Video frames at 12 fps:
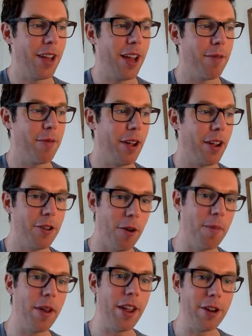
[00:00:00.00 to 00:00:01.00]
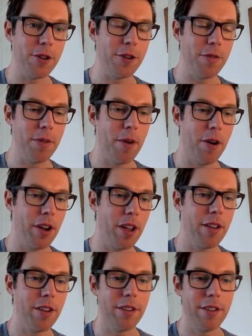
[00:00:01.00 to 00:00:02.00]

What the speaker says: to have like domination of the market.